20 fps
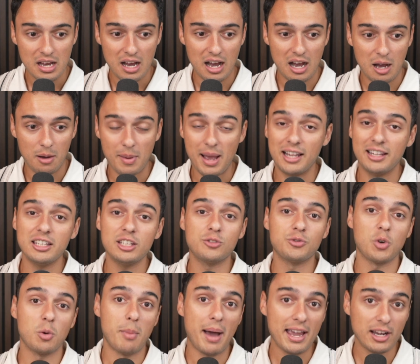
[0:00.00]
at least
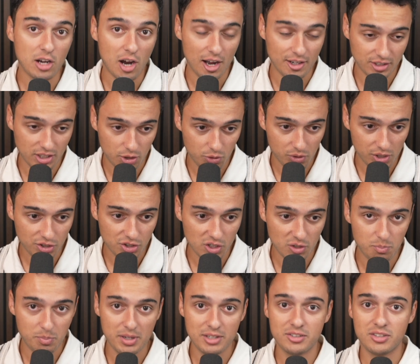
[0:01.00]
for my content
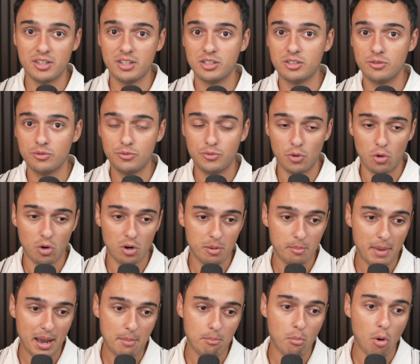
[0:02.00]
creation business, for
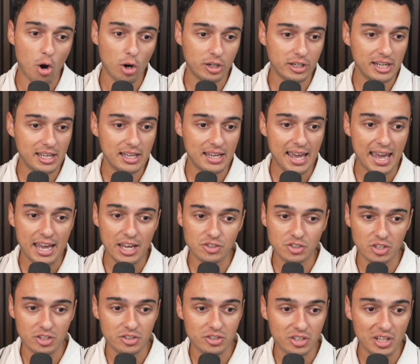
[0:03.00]
my marketing
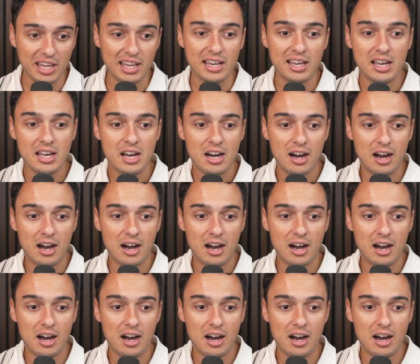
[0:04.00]
agency,